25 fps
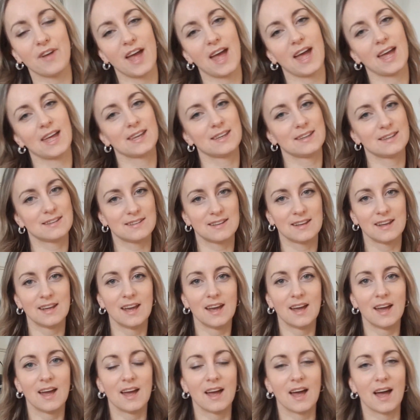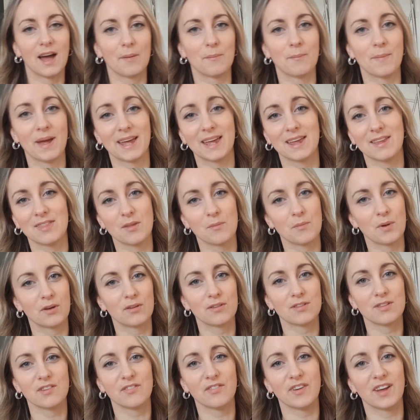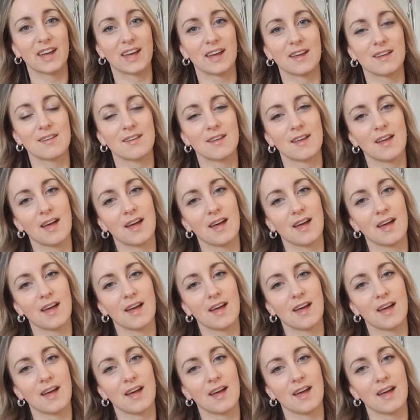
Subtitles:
and making the most of it.